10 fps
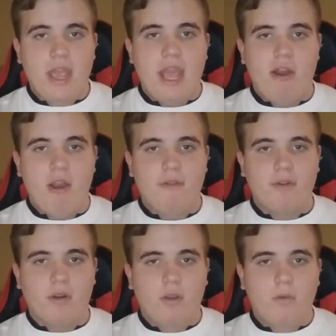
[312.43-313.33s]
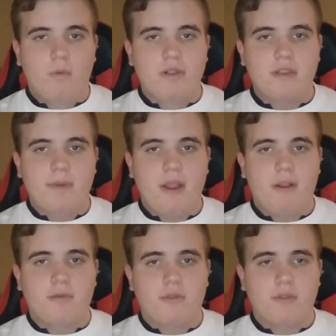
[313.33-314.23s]
However, once the power
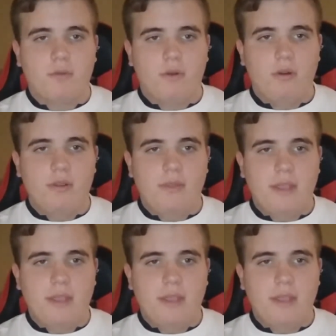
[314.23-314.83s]
is restored,